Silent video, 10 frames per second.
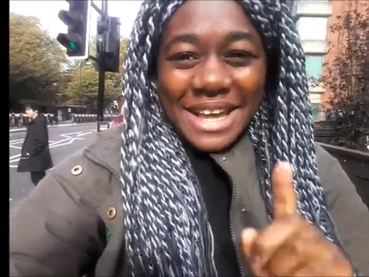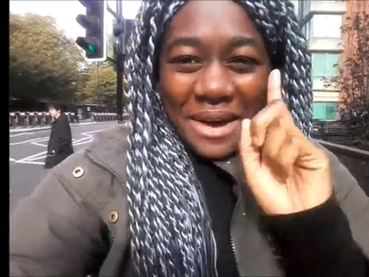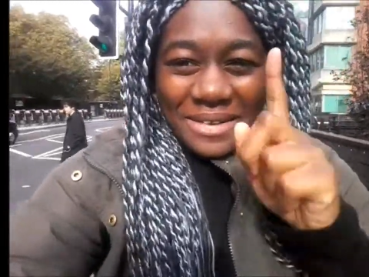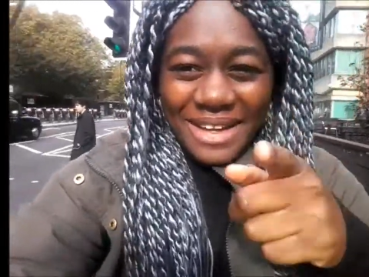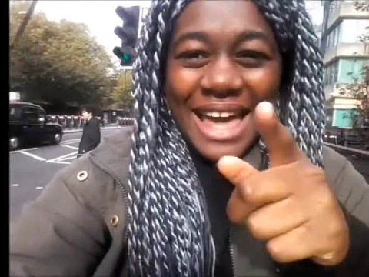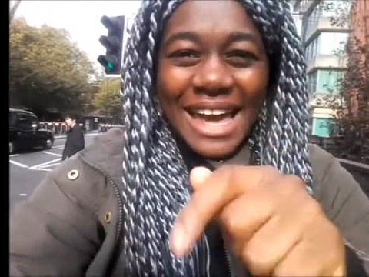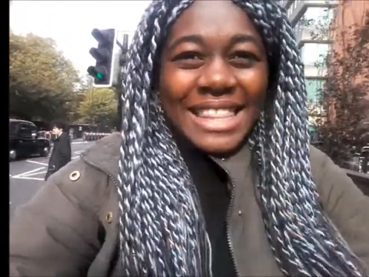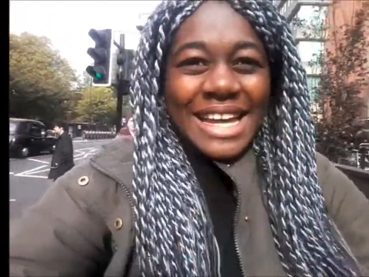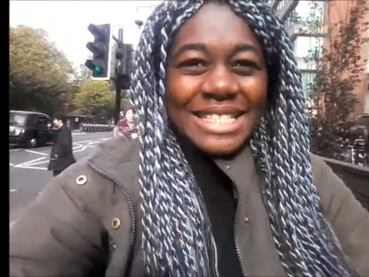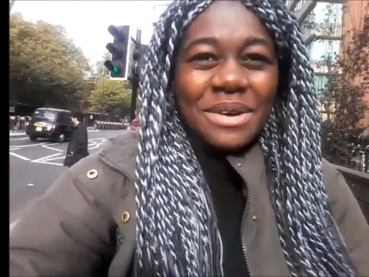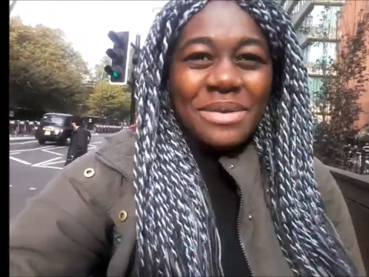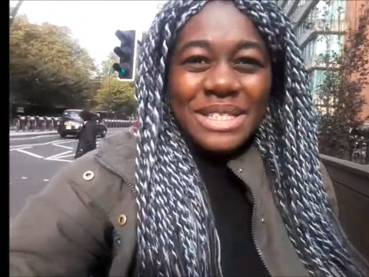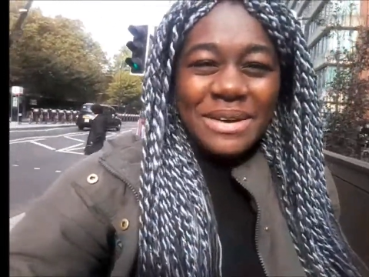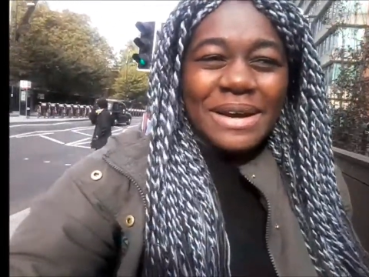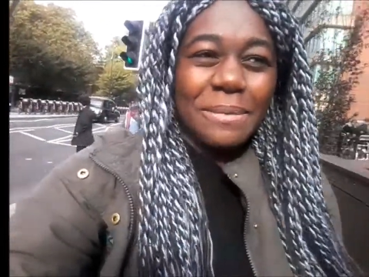So that's what
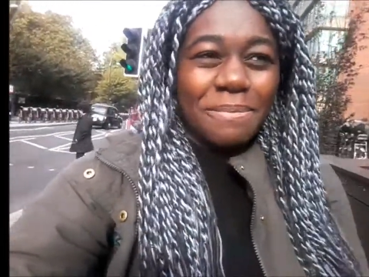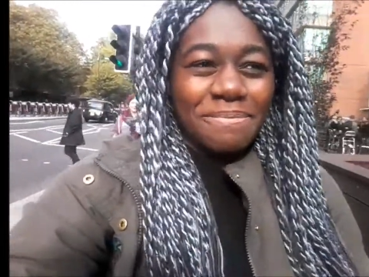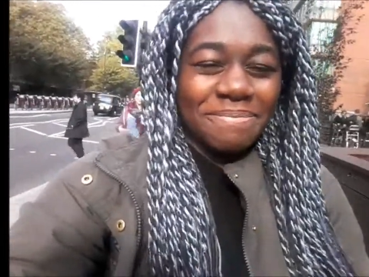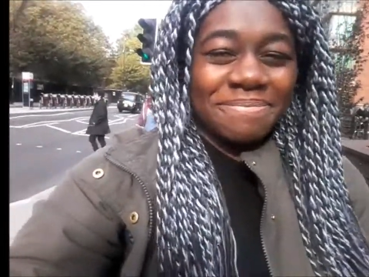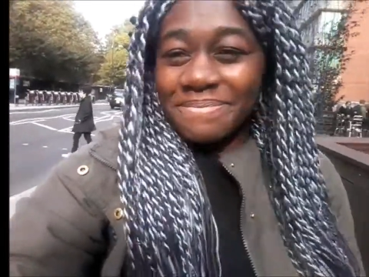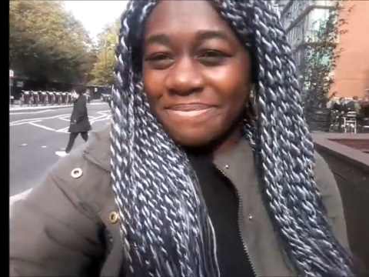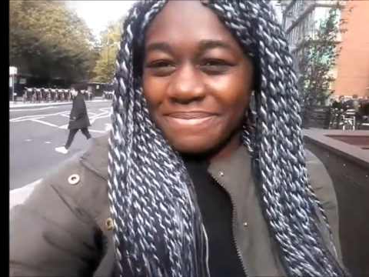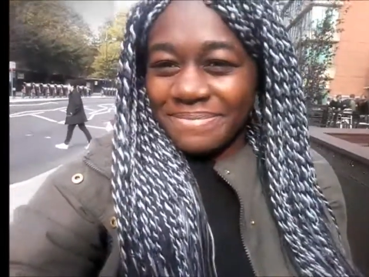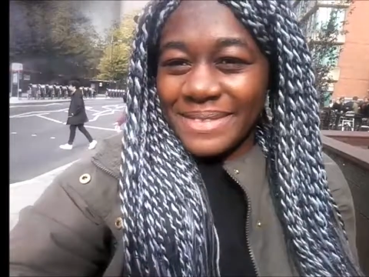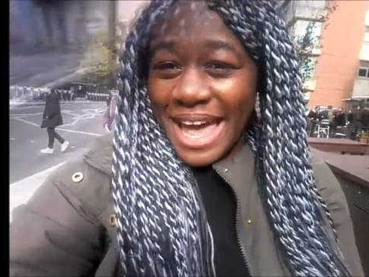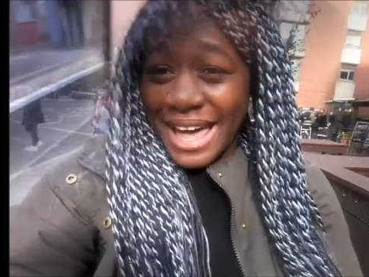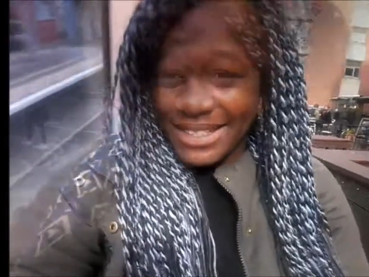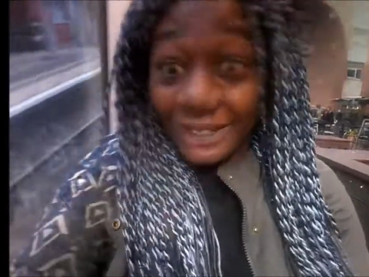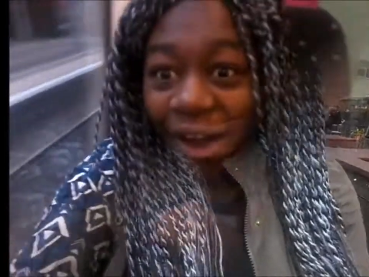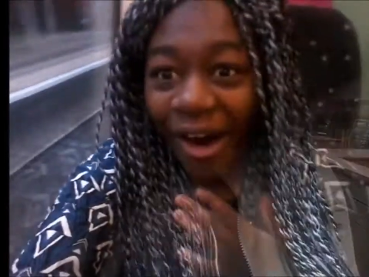we're doing.
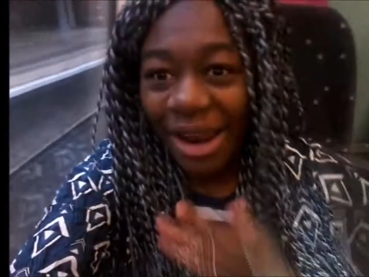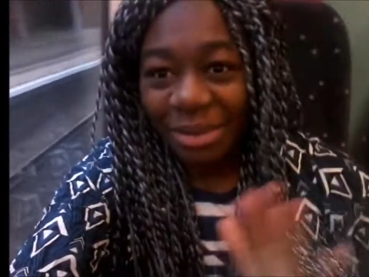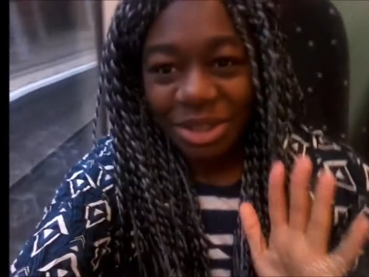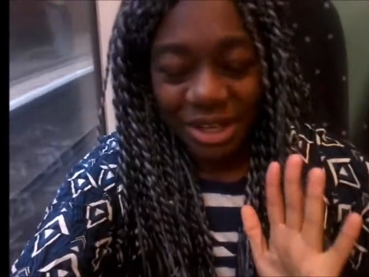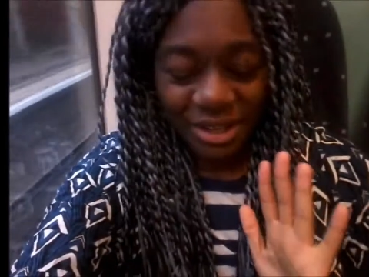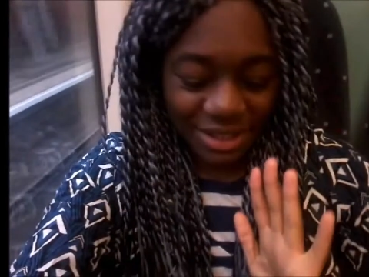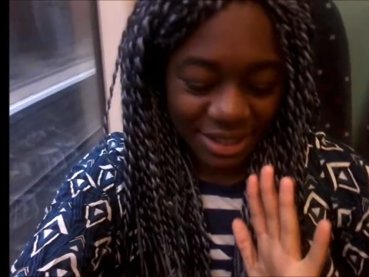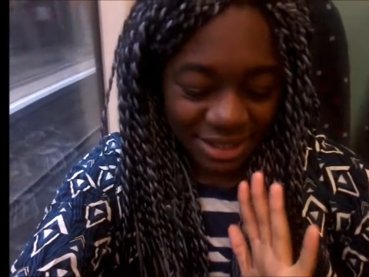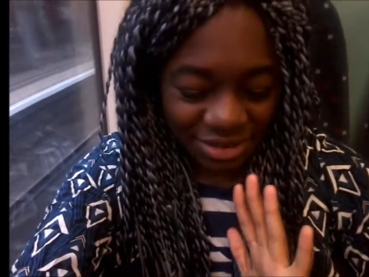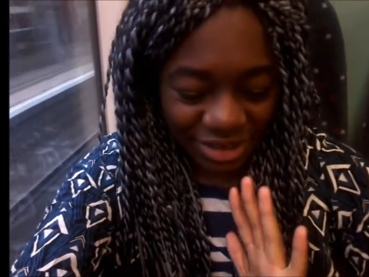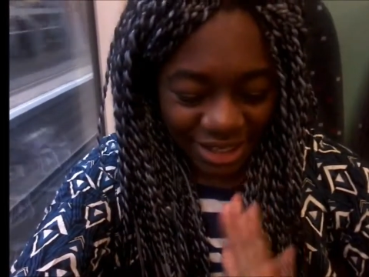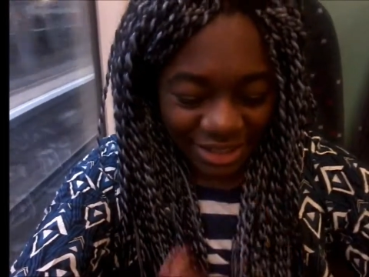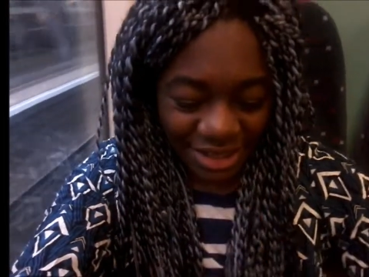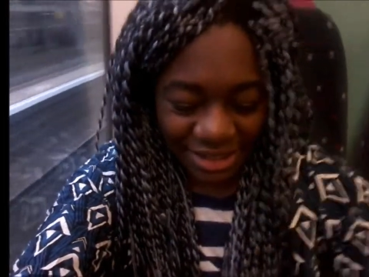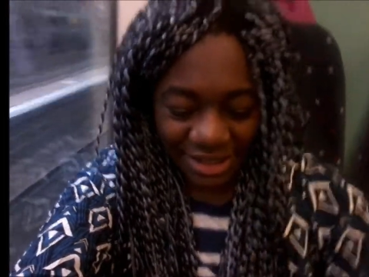Yes. I'm shaking this because it's really
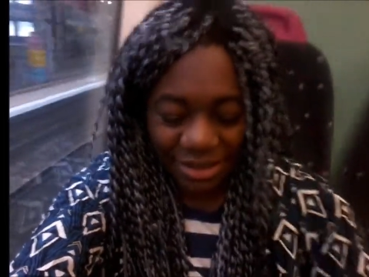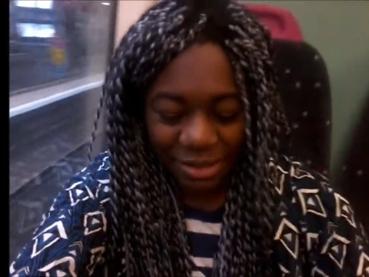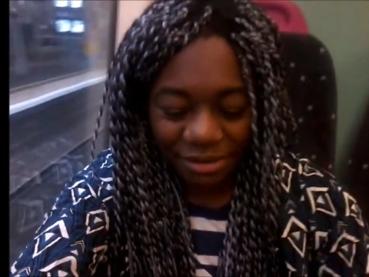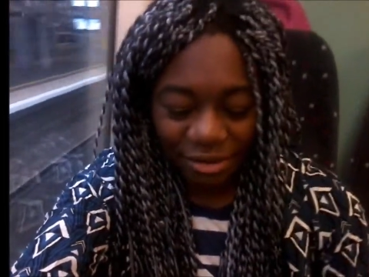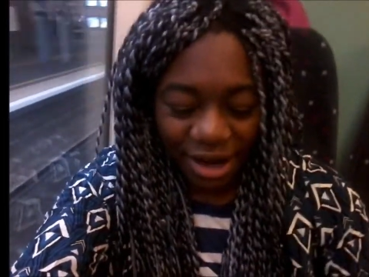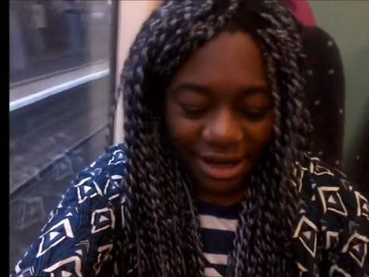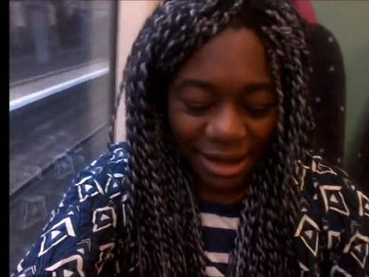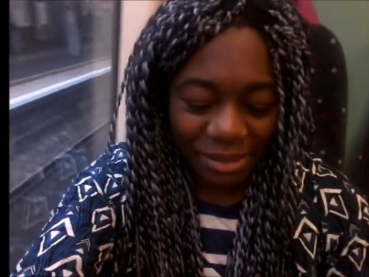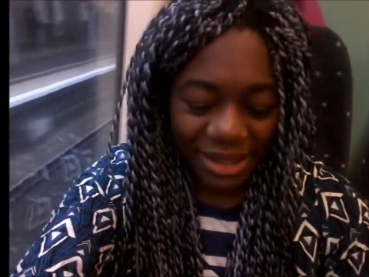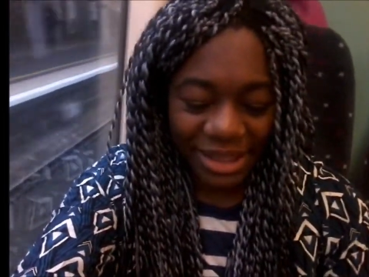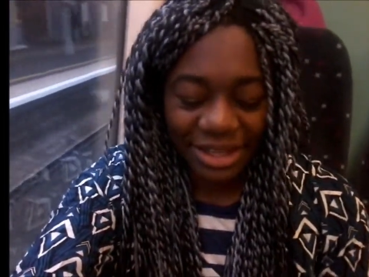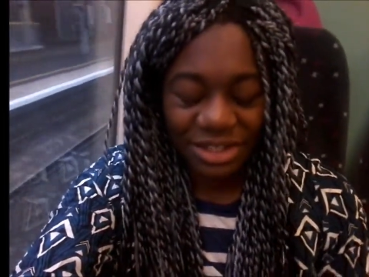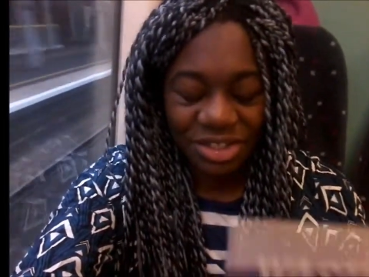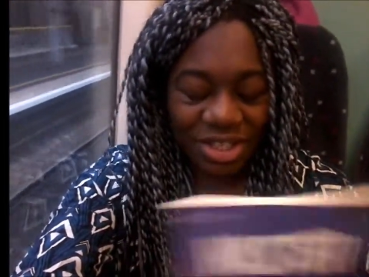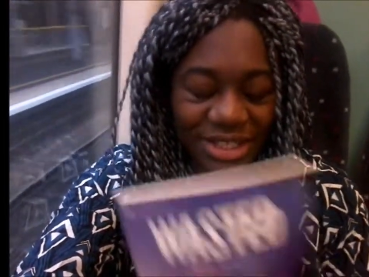exciting. So my friend lent me
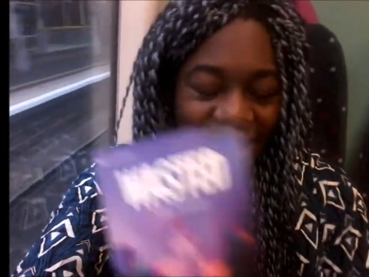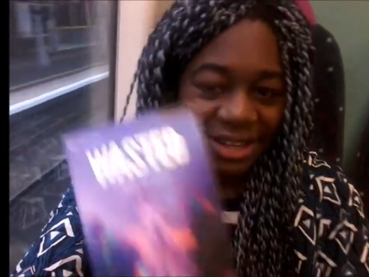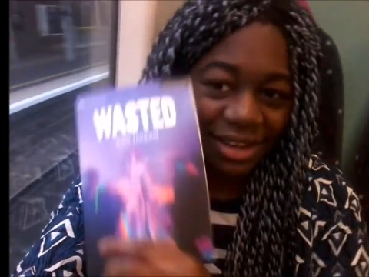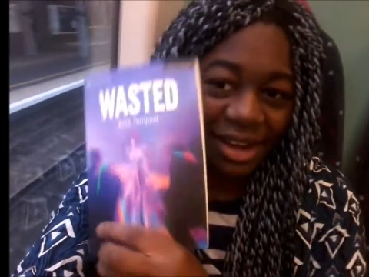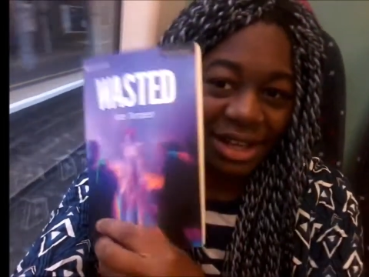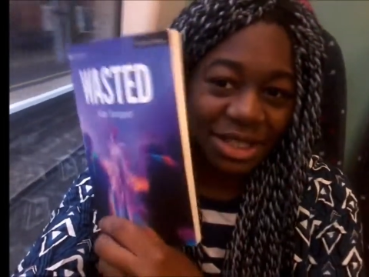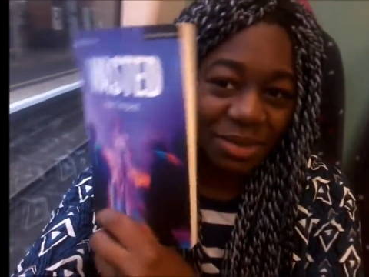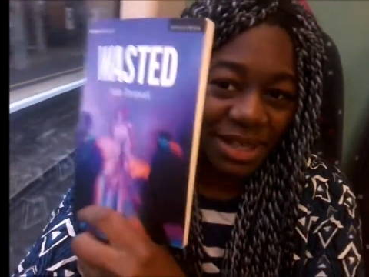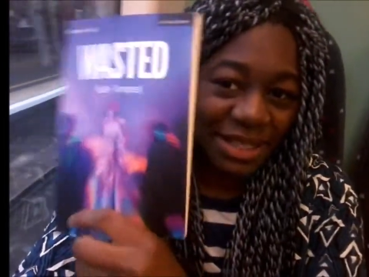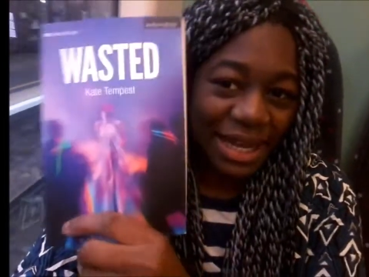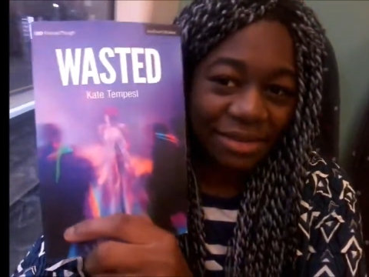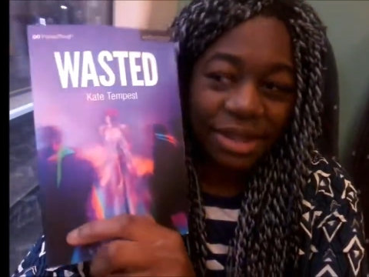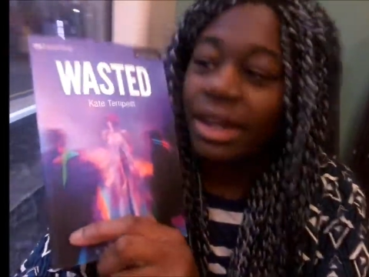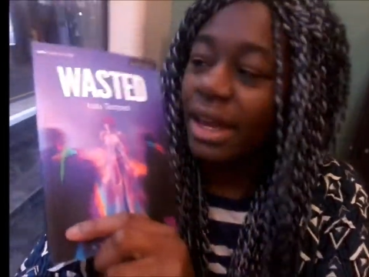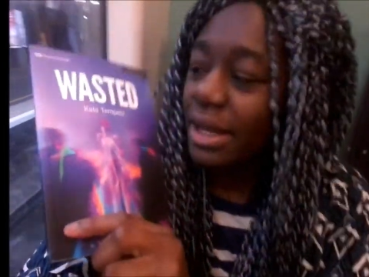this. She's like the nicest person ever.